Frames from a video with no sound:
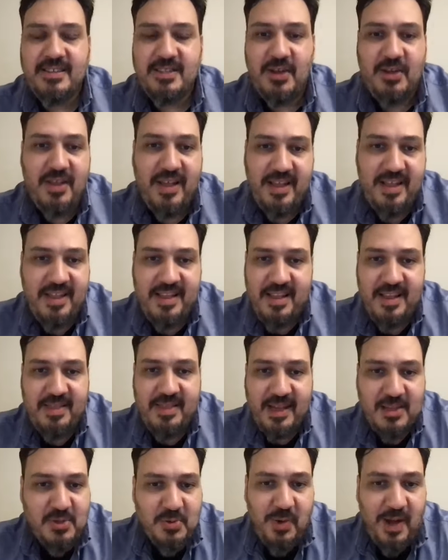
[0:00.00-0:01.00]
So
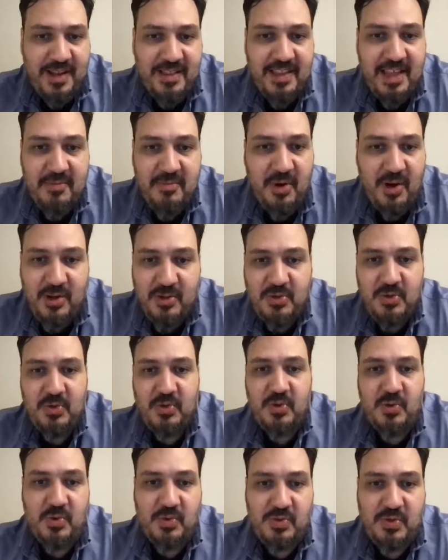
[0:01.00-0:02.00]
that's one demo I
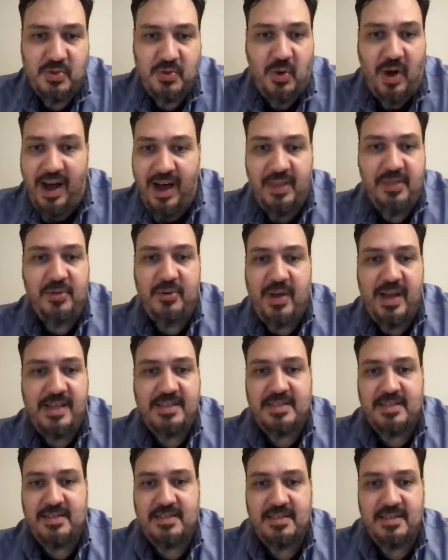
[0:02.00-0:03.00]
do to other
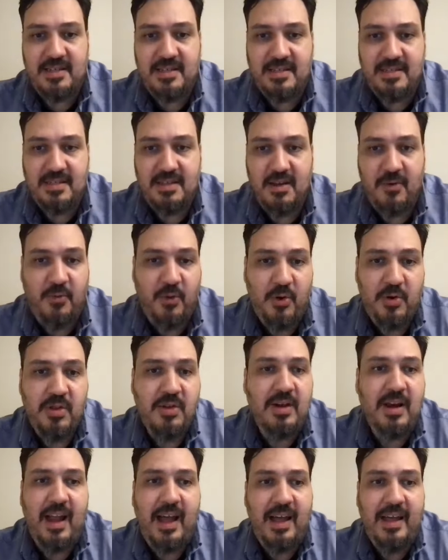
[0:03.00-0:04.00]
agencies. For the
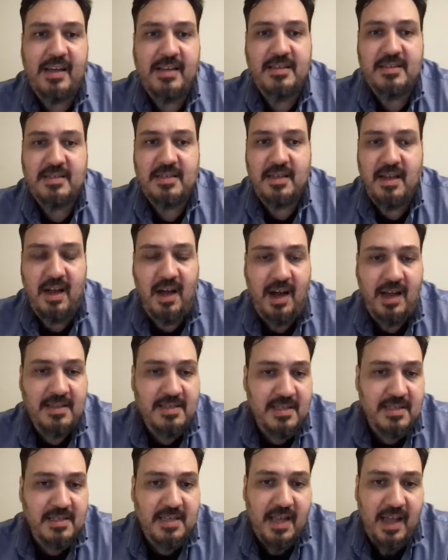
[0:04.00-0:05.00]
clients, I
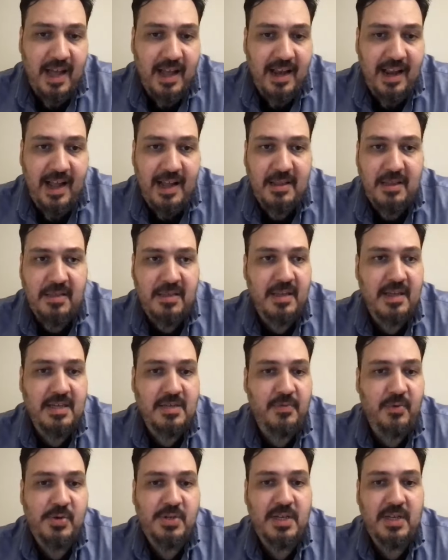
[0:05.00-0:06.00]
just highlight things
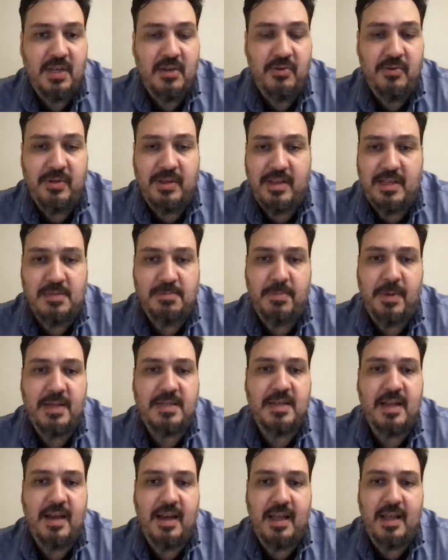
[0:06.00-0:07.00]
for security,
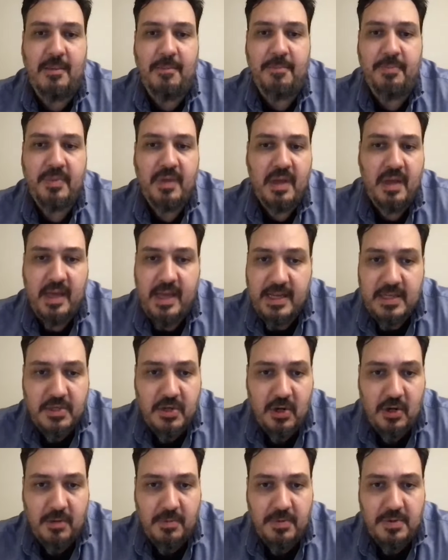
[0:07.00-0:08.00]
especially
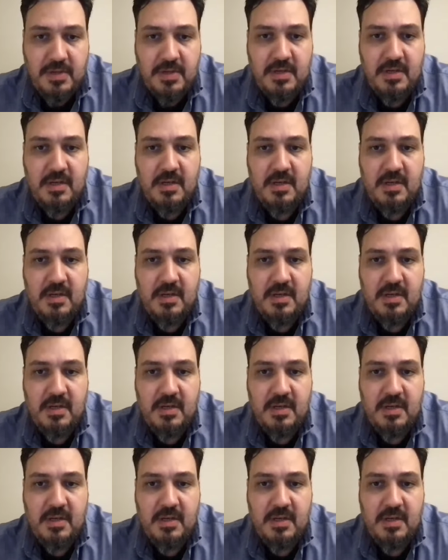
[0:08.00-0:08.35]
ESOPs,